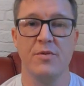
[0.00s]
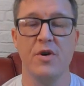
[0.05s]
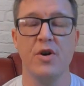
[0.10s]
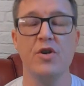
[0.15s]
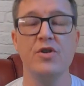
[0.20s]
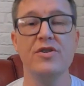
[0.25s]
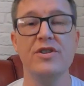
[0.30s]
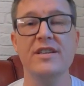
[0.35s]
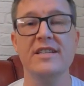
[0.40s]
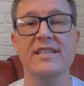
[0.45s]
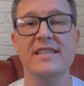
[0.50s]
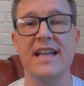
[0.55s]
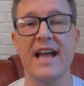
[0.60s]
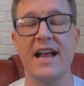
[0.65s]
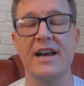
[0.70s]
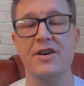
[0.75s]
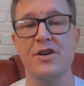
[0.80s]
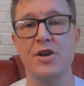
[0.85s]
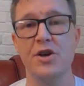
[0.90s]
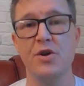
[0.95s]

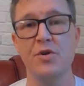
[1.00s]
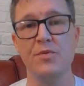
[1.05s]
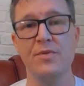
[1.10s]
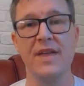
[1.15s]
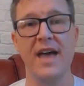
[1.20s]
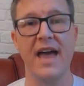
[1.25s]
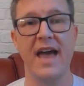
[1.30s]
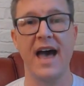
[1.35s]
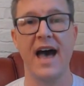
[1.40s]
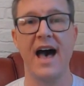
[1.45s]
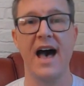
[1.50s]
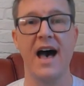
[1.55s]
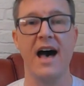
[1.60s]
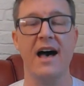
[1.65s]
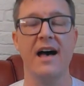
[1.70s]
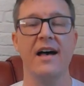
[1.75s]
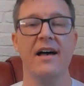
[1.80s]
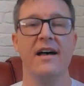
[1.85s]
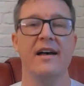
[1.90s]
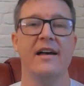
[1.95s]
Understand who they
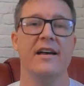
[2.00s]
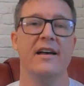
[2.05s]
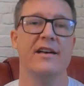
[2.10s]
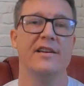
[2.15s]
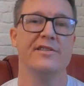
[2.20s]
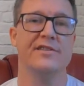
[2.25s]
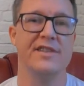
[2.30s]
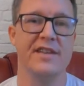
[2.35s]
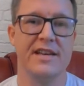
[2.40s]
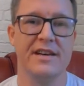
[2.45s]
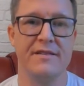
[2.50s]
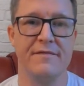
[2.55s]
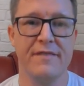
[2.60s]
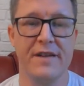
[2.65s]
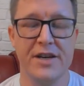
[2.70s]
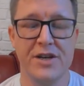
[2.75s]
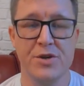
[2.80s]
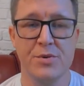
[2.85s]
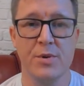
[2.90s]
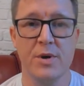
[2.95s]
are as an
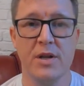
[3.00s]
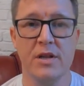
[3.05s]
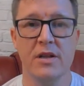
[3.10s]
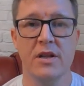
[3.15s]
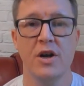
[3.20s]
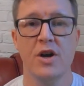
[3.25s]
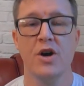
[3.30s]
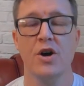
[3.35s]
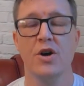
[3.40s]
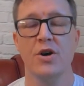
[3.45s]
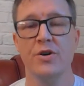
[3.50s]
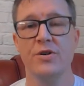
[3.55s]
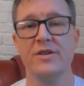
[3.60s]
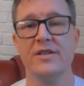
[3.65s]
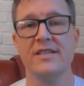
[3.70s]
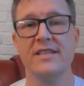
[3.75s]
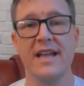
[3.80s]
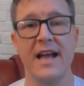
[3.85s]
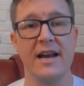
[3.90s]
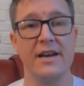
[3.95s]
individual,
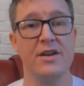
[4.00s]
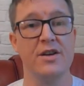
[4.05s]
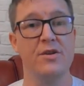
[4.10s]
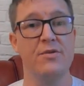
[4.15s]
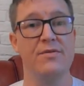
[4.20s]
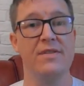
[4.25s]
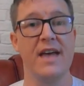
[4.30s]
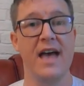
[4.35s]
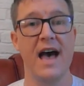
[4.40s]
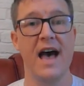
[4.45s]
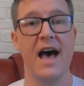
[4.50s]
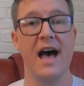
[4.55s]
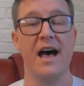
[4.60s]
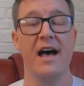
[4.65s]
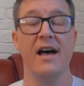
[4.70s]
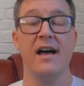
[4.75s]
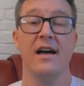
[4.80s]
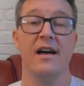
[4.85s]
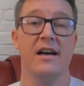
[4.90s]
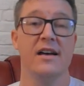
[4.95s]
understand who they are
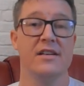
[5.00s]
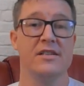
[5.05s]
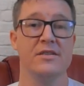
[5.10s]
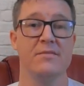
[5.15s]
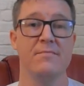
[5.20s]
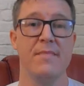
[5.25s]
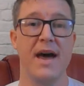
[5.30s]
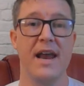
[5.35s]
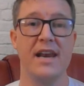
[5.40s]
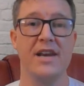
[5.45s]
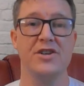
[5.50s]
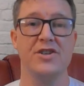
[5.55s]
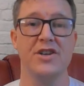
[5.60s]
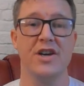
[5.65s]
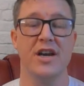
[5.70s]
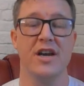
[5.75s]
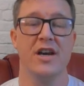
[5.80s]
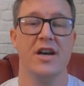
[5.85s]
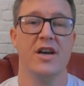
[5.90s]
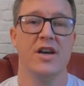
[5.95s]
as a
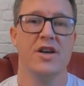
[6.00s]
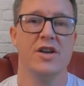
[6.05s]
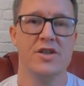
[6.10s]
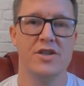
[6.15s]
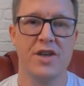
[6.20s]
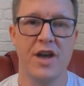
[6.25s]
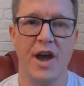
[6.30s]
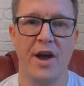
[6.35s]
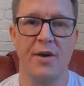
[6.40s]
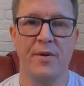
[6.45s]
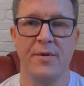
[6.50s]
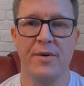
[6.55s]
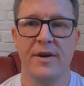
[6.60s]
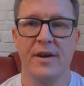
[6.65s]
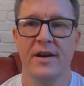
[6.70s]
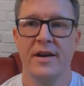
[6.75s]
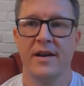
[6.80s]
manager. So,